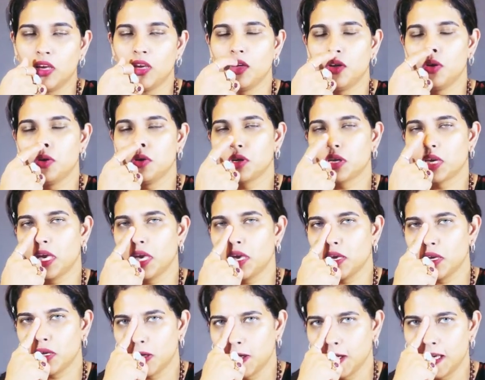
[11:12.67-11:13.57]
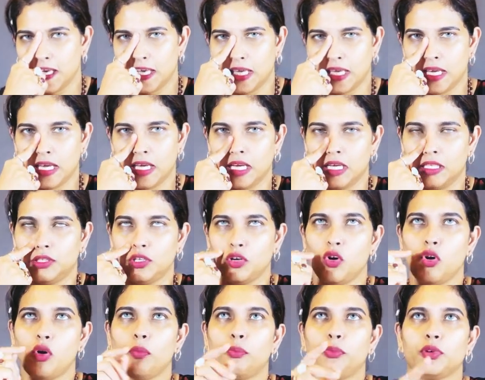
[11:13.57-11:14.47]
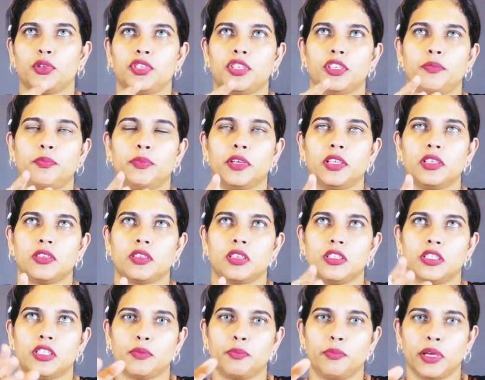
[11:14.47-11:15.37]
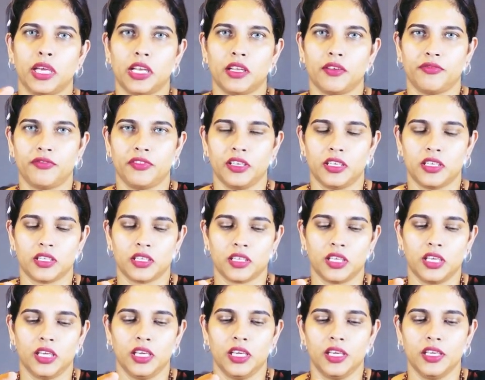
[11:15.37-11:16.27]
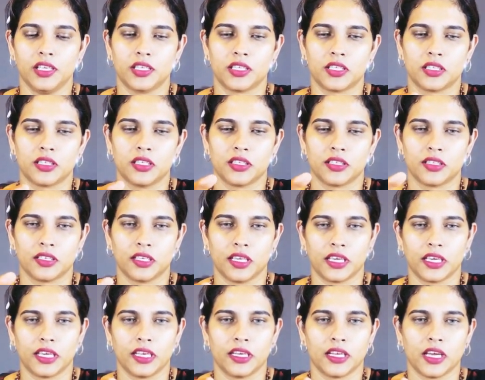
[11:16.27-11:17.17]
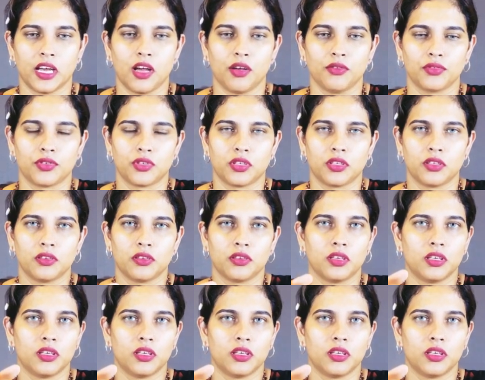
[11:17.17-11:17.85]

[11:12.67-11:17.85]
Okay, the opposite person's benefit is the 2nd house,